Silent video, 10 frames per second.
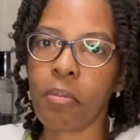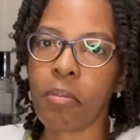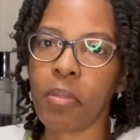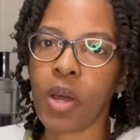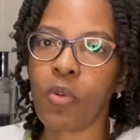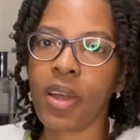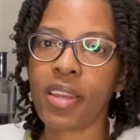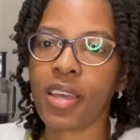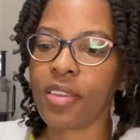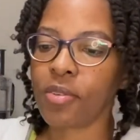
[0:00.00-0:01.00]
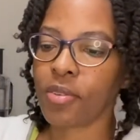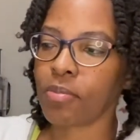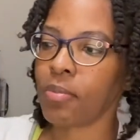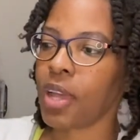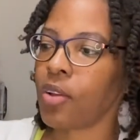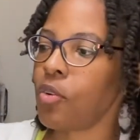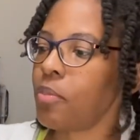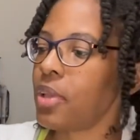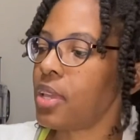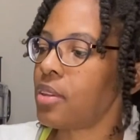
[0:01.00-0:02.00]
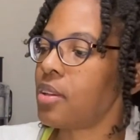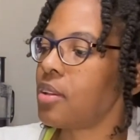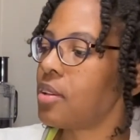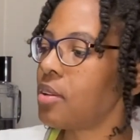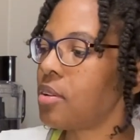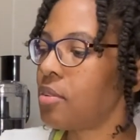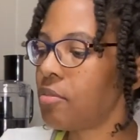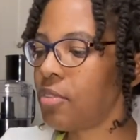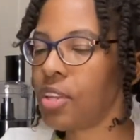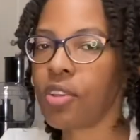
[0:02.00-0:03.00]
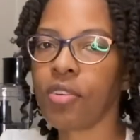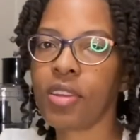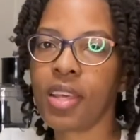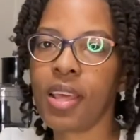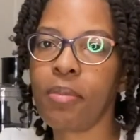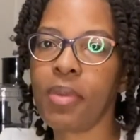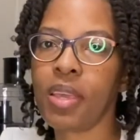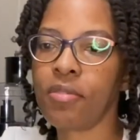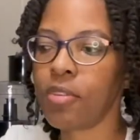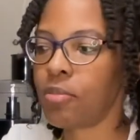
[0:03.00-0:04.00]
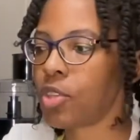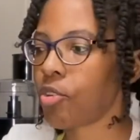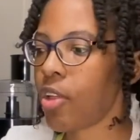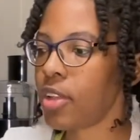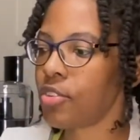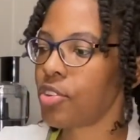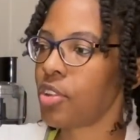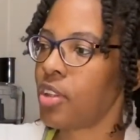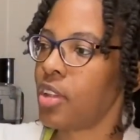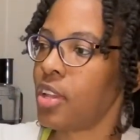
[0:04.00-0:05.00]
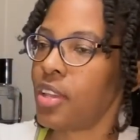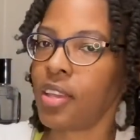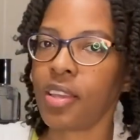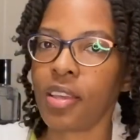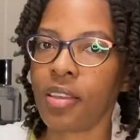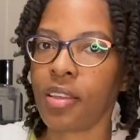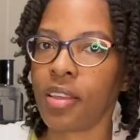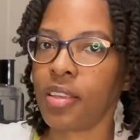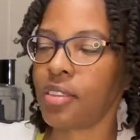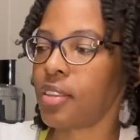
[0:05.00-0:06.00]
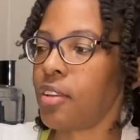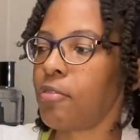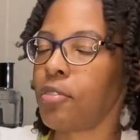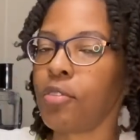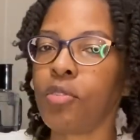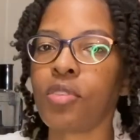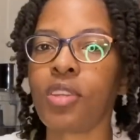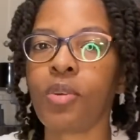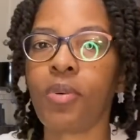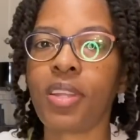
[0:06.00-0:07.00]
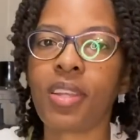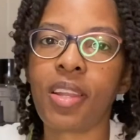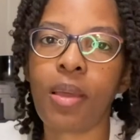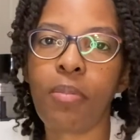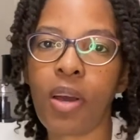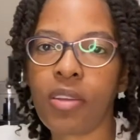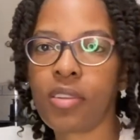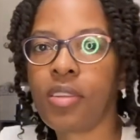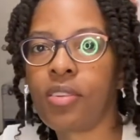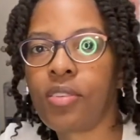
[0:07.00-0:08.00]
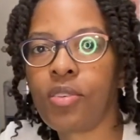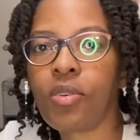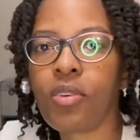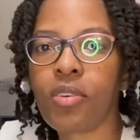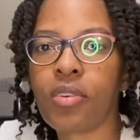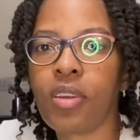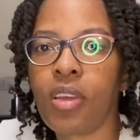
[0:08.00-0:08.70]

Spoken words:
but why not use my homemade vinegar that I made from scratch instead of using the one that I bought in the store.